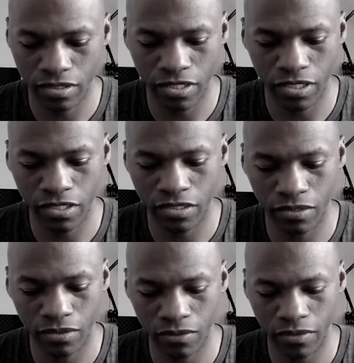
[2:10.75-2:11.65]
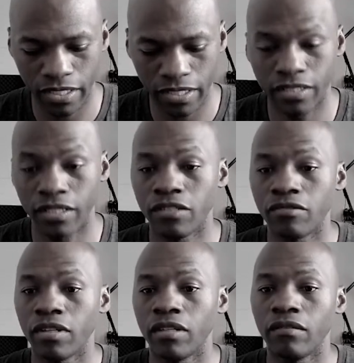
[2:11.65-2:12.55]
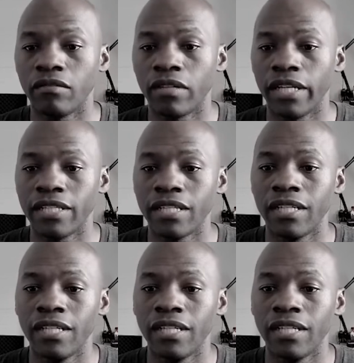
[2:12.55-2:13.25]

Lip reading: T2, and T3, right?